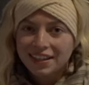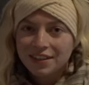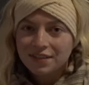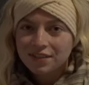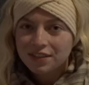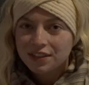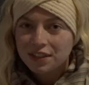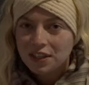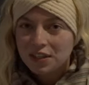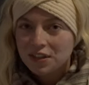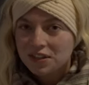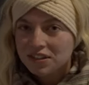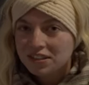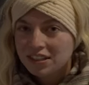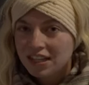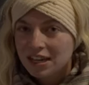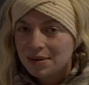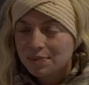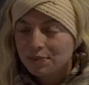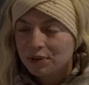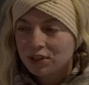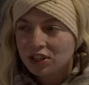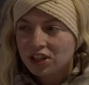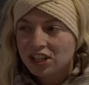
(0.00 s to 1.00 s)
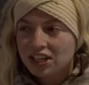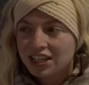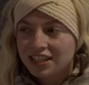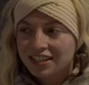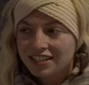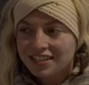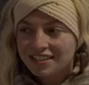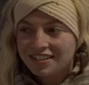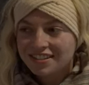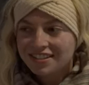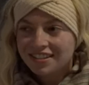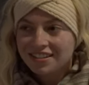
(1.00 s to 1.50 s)
Even though this camper
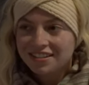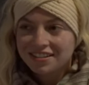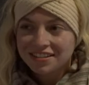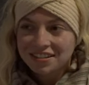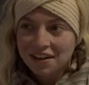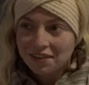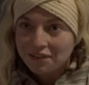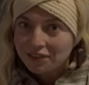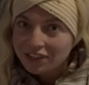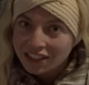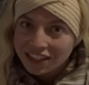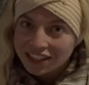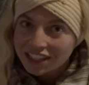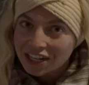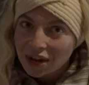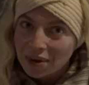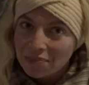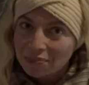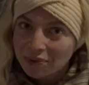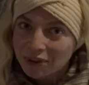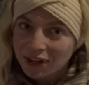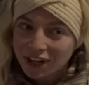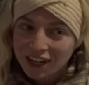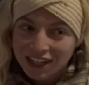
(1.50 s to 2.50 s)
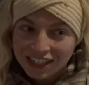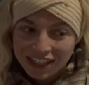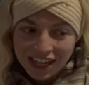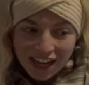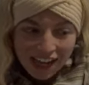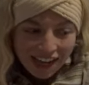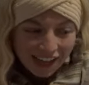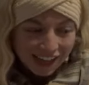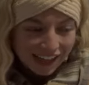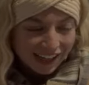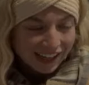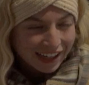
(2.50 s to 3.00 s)
is definitely an upgrade,
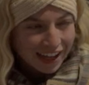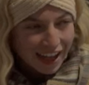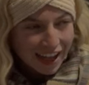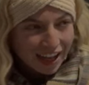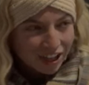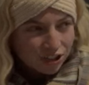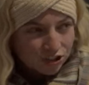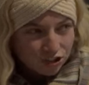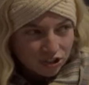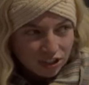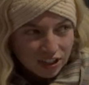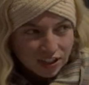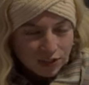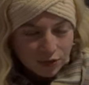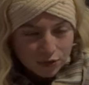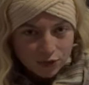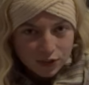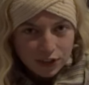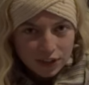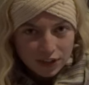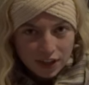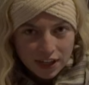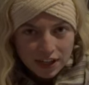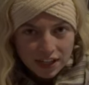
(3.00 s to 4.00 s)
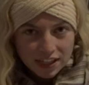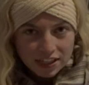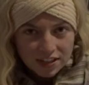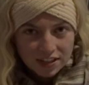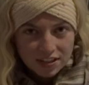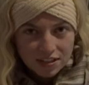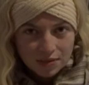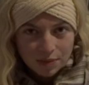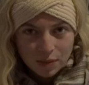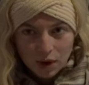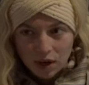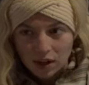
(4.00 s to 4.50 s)
I actually feel like
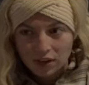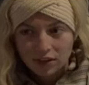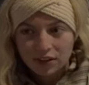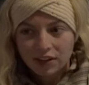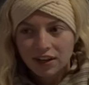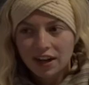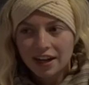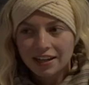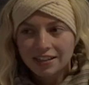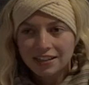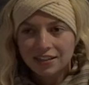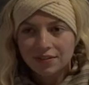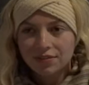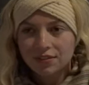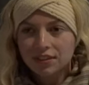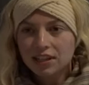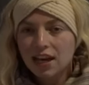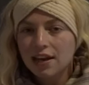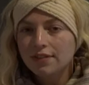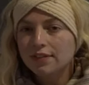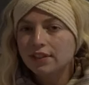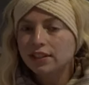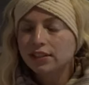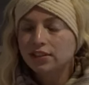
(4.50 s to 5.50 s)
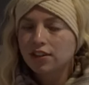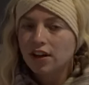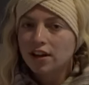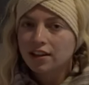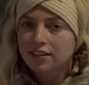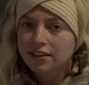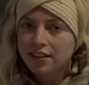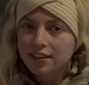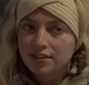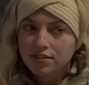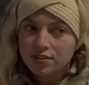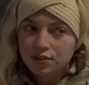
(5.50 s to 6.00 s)
it's smaller. I definitely have a
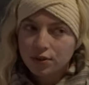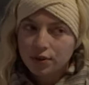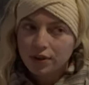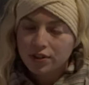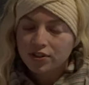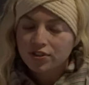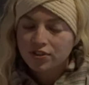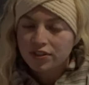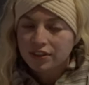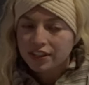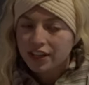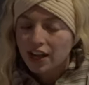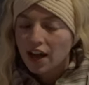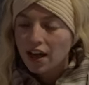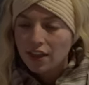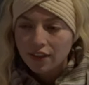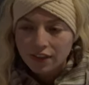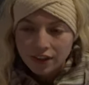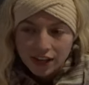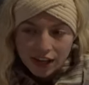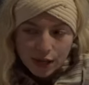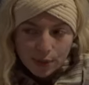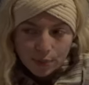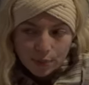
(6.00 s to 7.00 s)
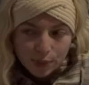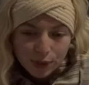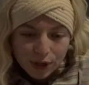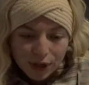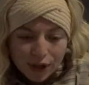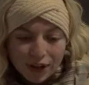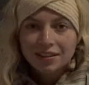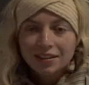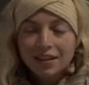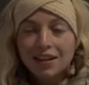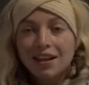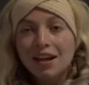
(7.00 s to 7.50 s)
lot less storage than the other
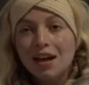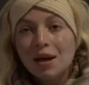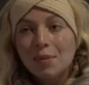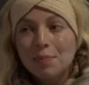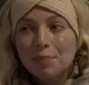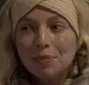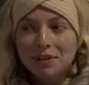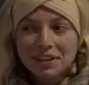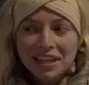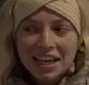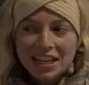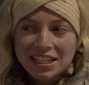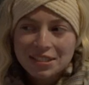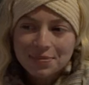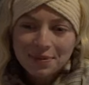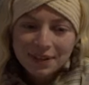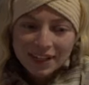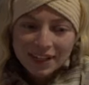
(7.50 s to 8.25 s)
camper, but that's